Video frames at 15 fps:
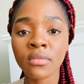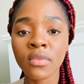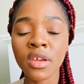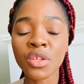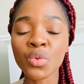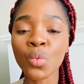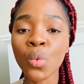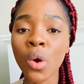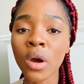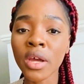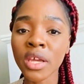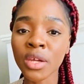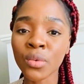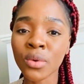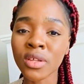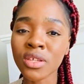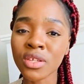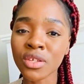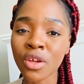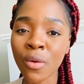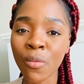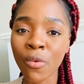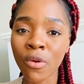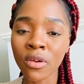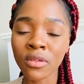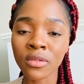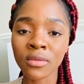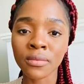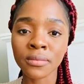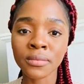is walking with
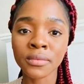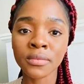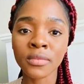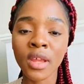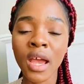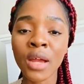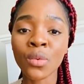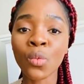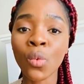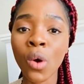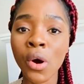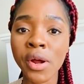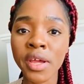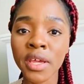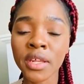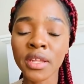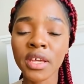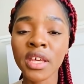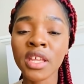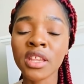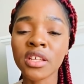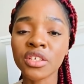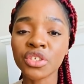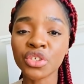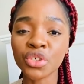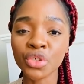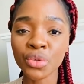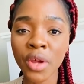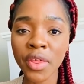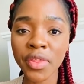someone and walking in the
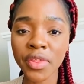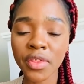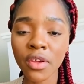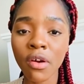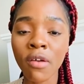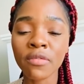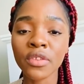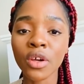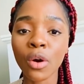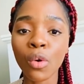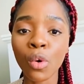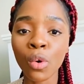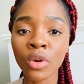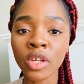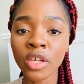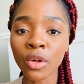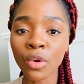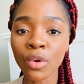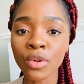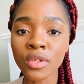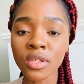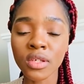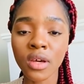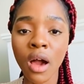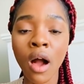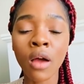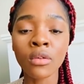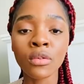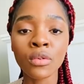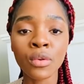strength of the Holy Ghost.
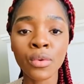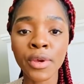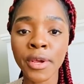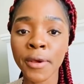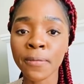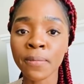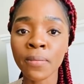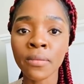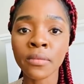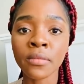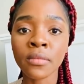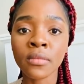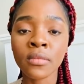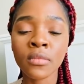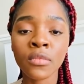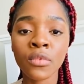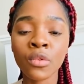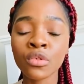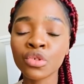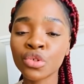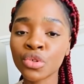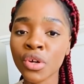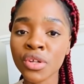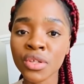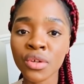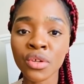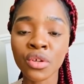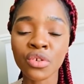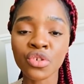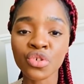Hallelujah. Don't trust
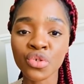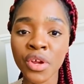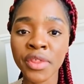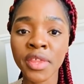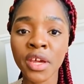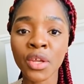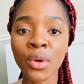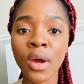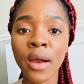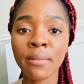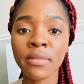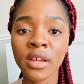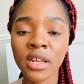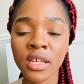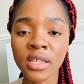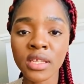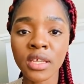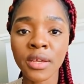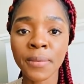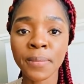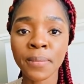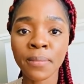on your strength and your ability.